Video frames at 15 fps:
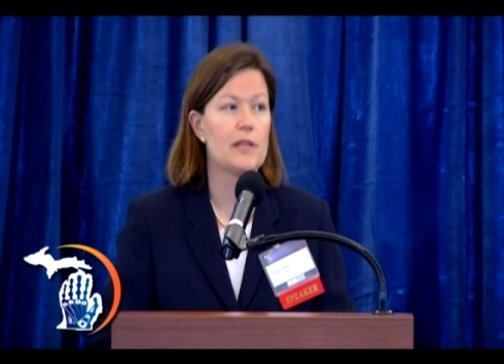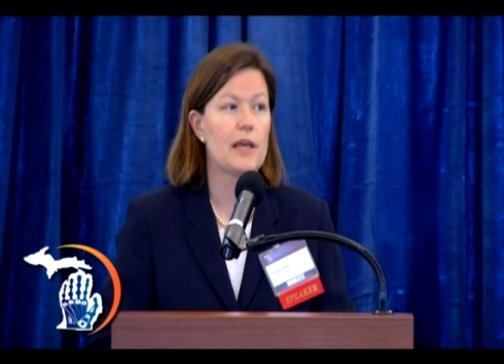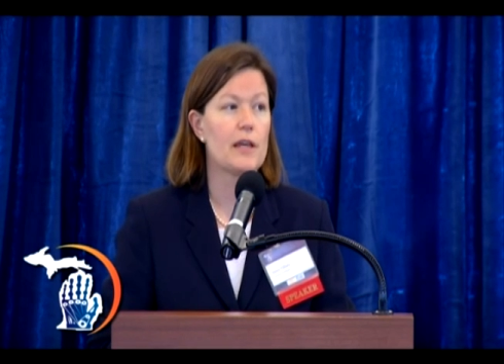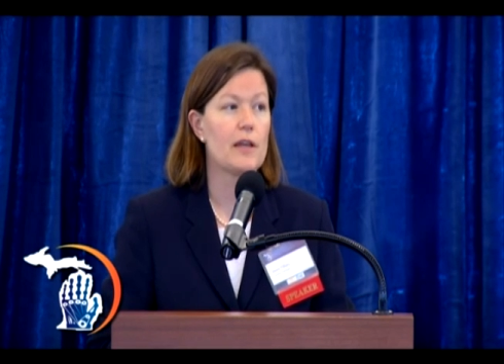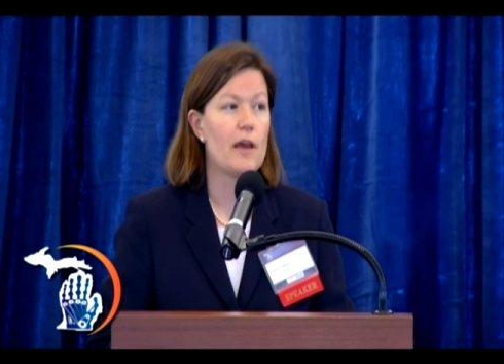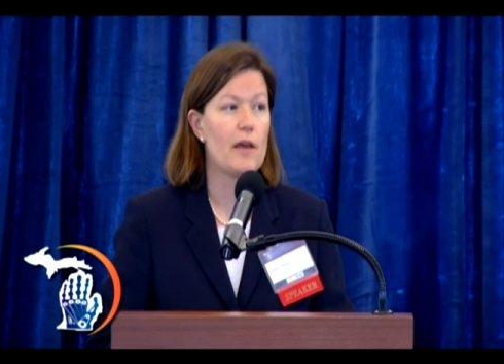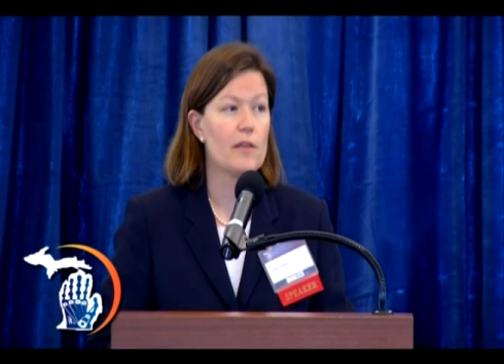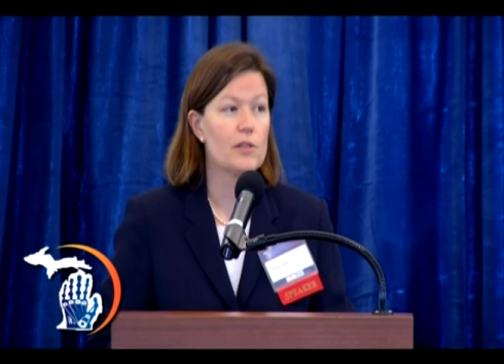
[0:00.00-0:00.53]

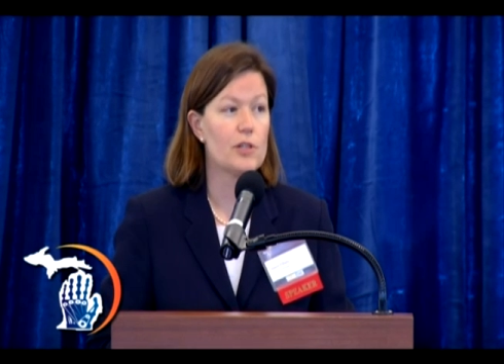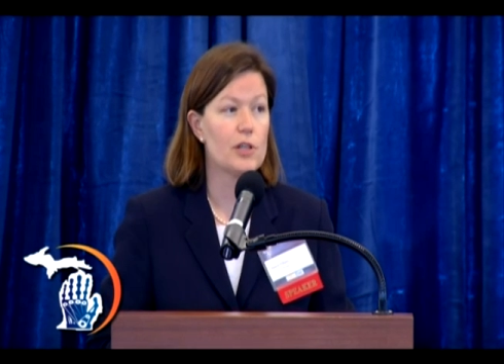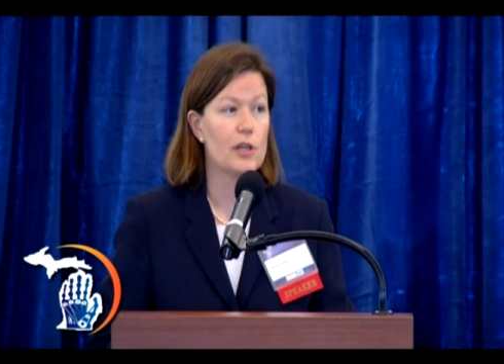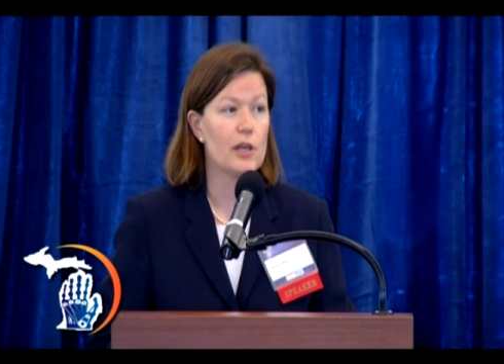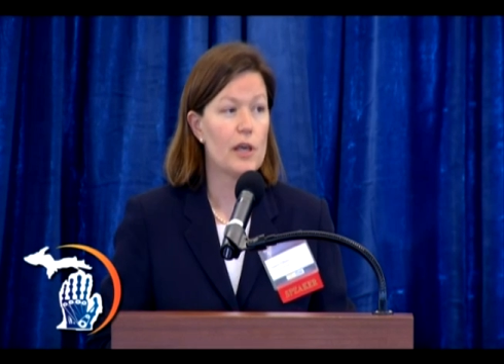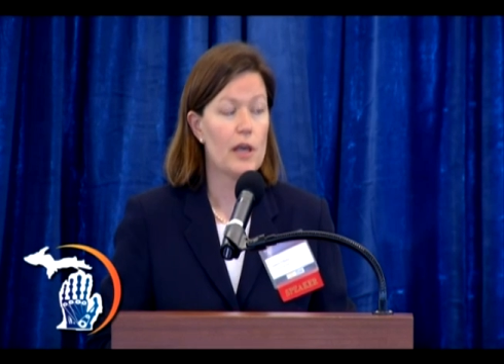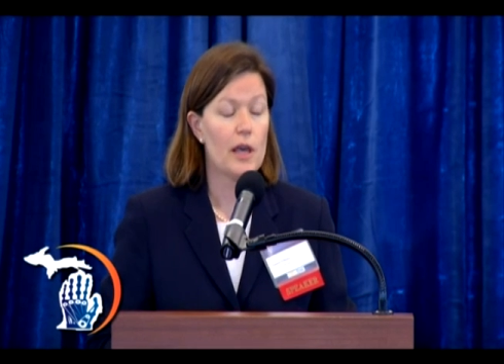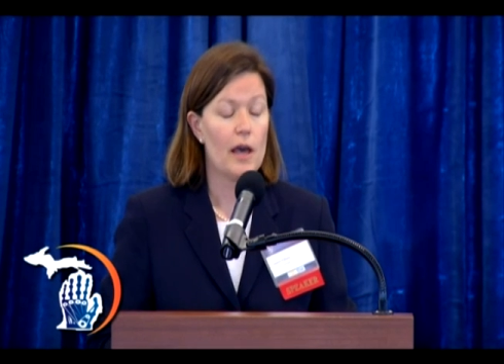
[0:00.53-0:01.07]

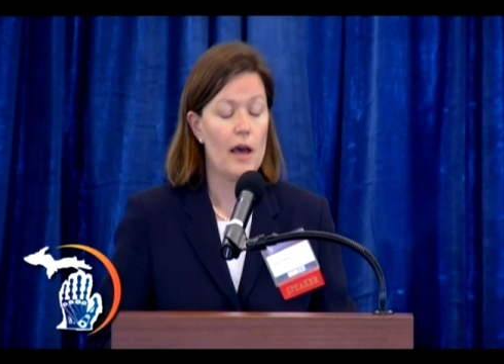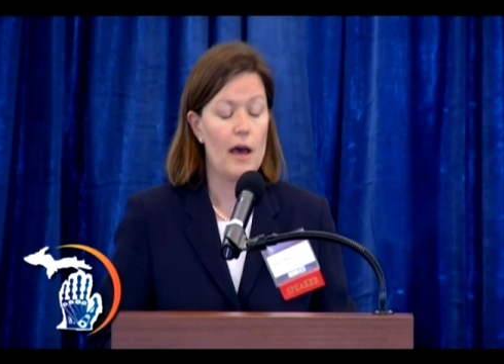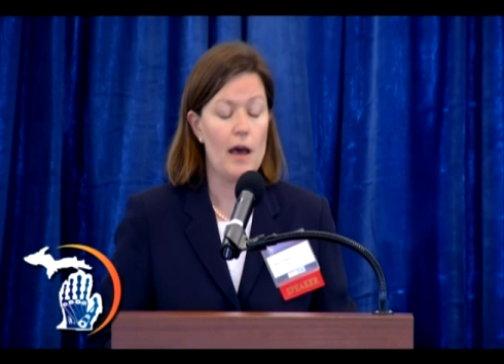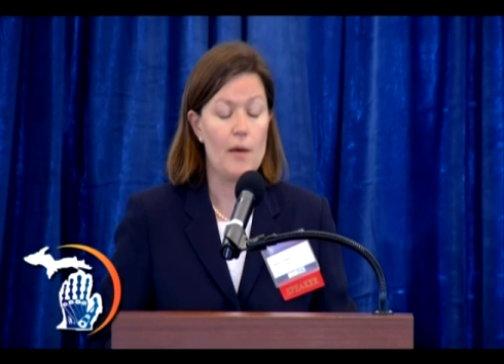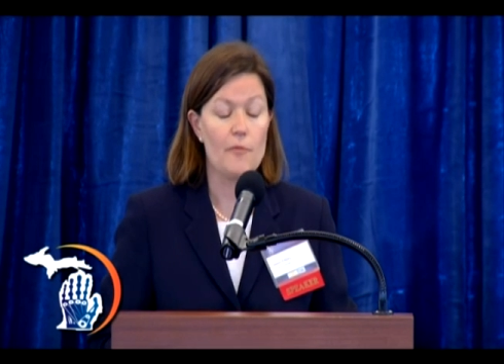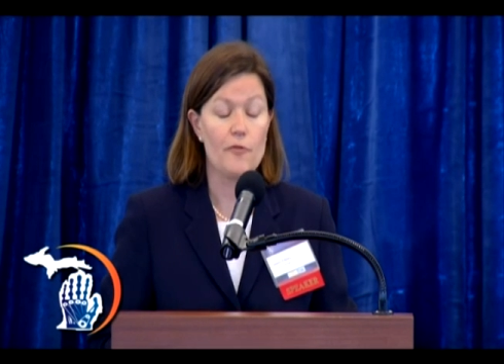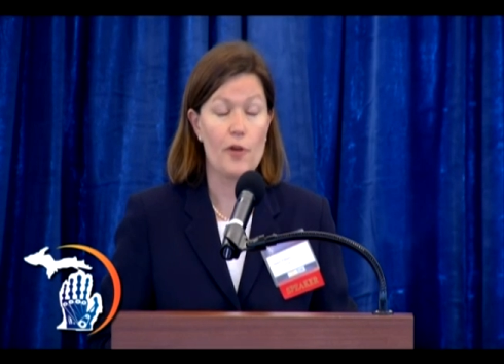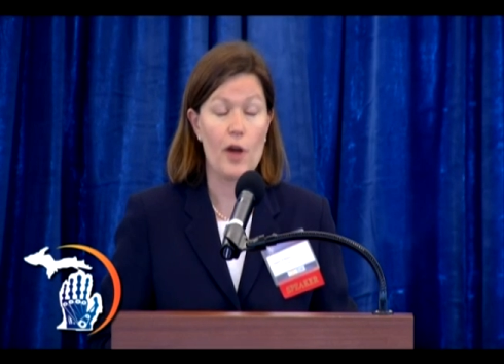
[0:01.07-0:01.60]
technology
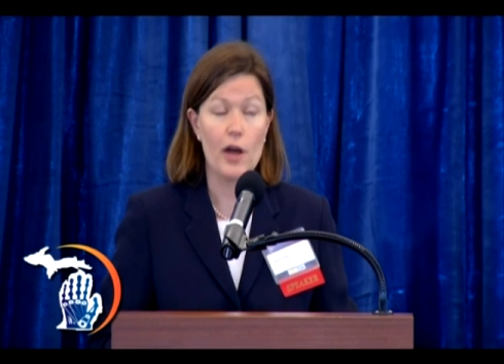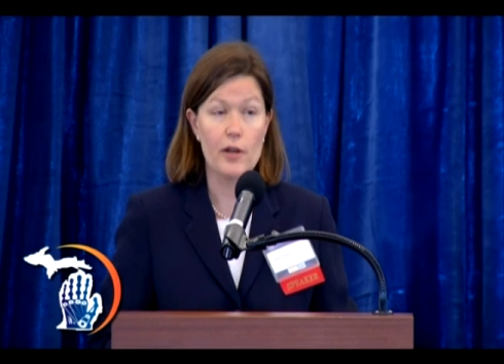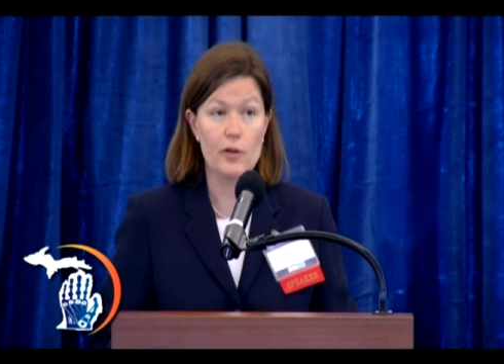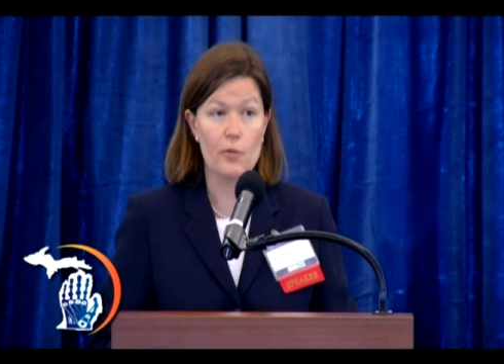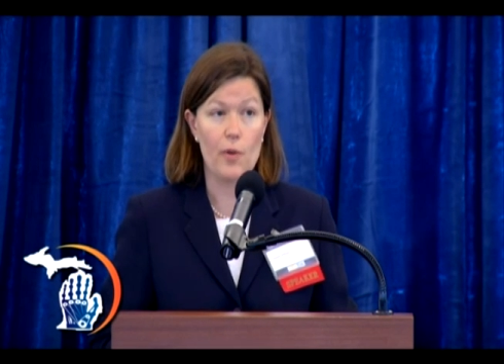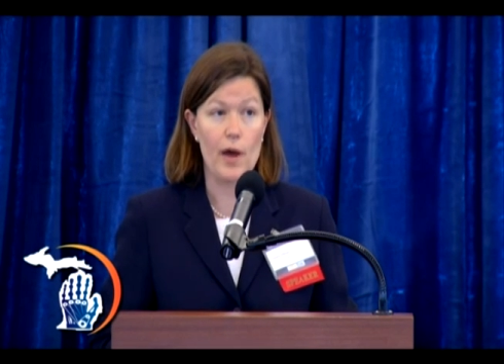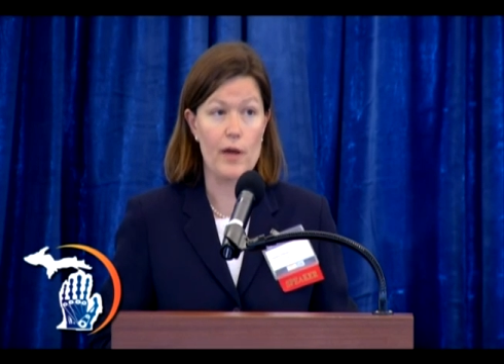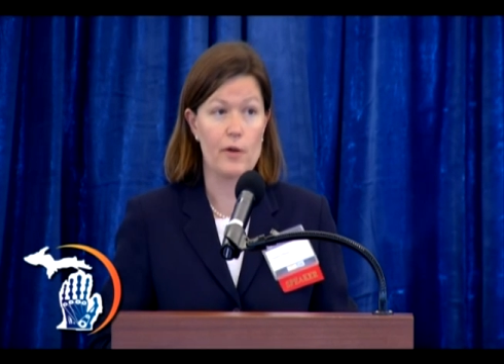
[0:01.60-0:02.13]
for
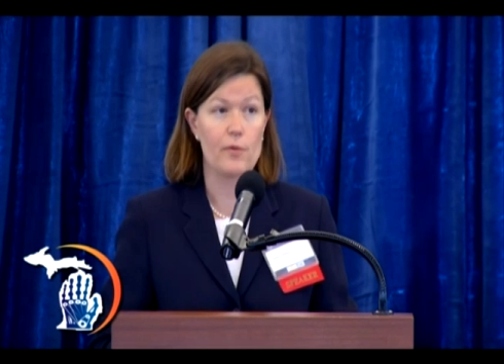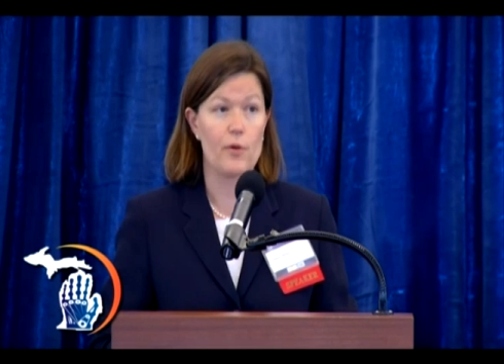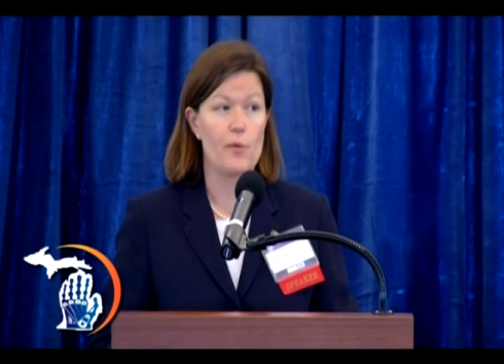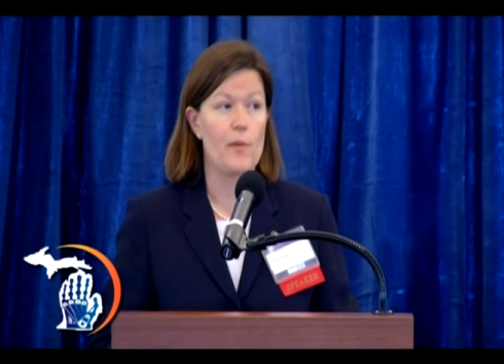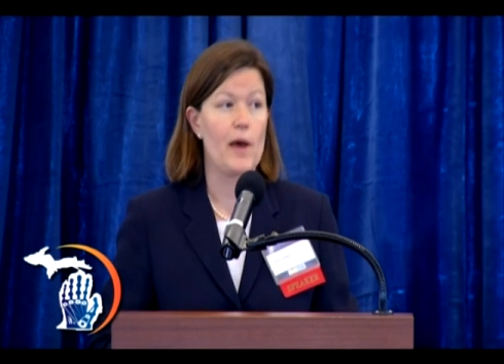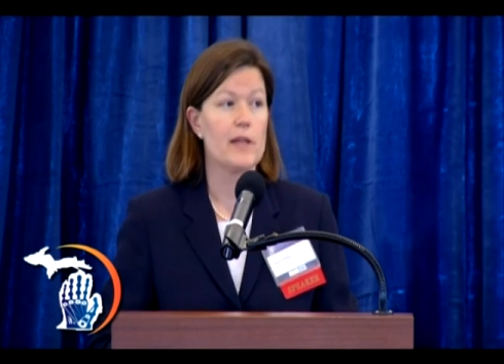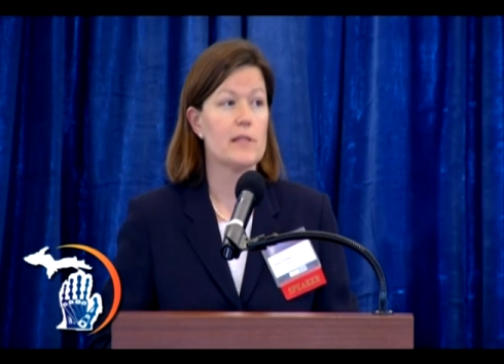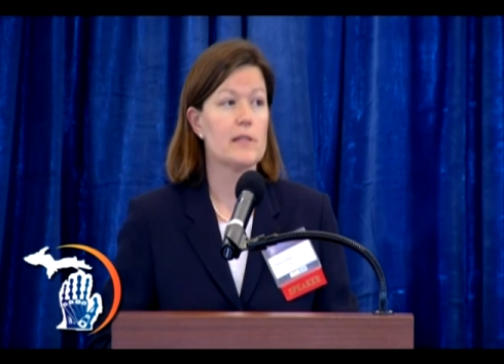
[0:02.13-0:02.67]
underwater
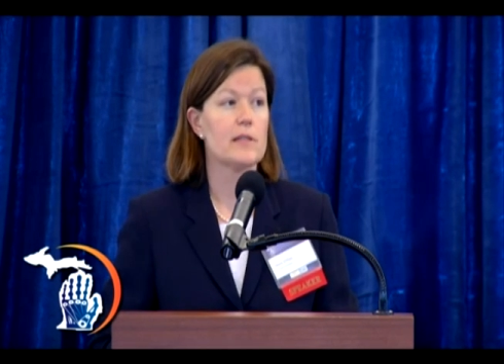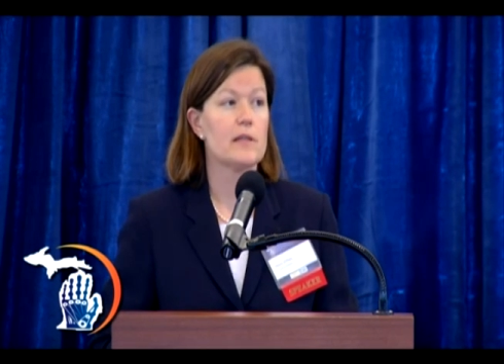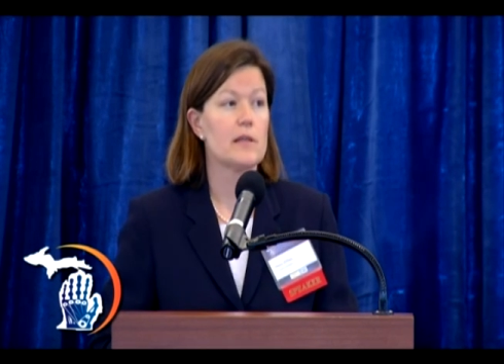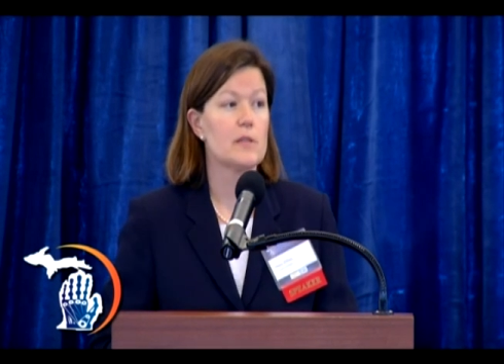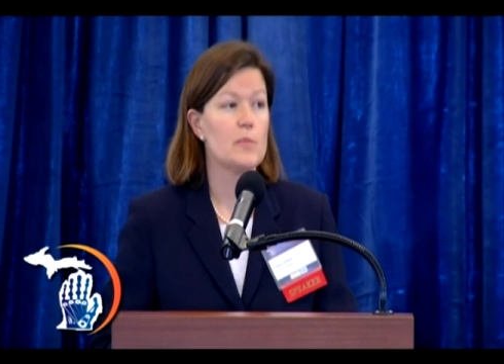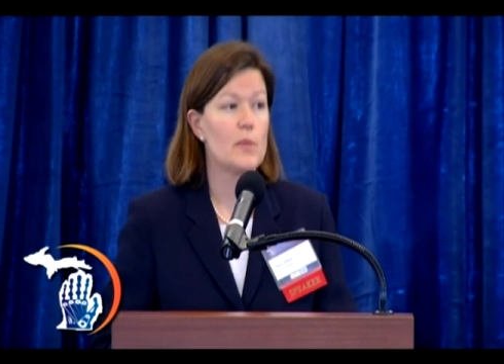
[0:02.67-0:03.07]
robots. He's